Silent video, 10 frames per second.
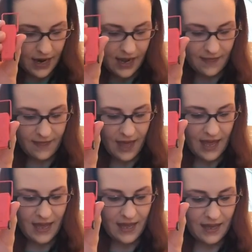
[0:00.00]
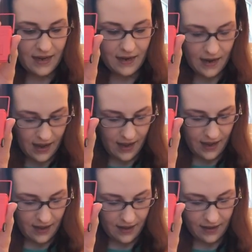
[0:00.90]
And then,
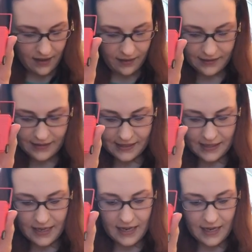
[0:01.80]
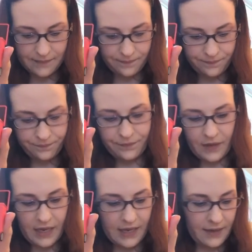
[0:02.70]
let's see,
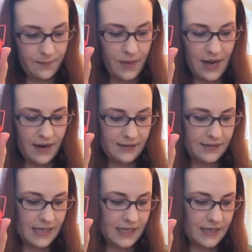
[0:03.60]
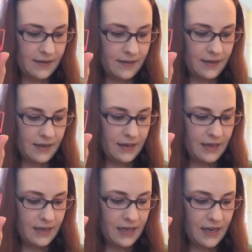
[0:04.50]
in comparison,
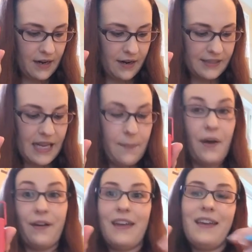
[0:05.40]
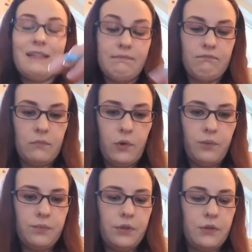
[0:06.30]
here is a bucket.
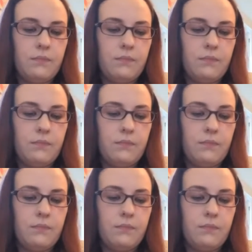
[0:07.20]
Oops.